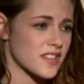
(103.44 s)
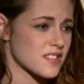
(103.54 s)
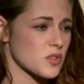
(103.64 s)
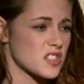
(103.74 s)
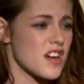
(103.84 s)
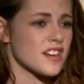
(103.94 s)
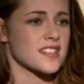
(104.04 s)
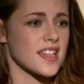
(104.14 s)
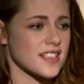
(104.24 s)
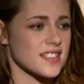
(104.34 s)
is the most
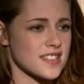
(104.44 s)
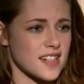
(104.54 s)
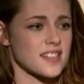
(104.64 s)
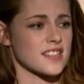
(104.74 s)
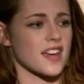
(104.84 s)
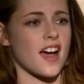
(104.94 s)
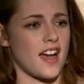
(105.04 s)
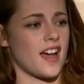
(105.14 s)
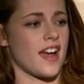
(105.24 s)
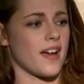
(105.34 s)
nauseating, disgusting.
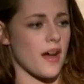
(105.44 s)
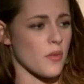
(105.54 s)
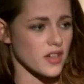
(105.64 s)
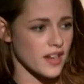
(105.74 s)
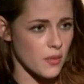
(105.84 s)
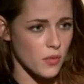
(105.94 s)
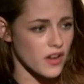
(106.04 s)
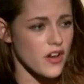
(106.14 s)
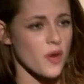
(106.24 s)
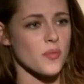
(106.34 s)
I
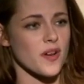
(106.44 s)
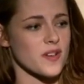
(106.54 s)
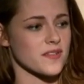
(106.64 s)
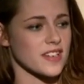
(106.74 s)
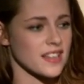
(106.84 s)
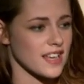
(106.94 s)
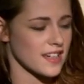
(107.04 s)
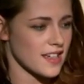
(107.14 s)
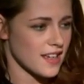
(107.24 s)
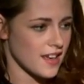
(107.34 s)
want no part of it. Like,
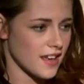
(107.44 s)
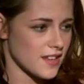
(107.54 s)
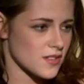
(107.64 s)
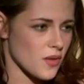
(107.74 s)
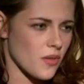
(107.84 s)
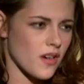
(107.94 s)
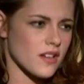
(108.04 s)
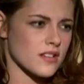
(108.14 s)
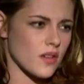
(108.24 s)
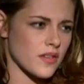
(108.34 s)
so I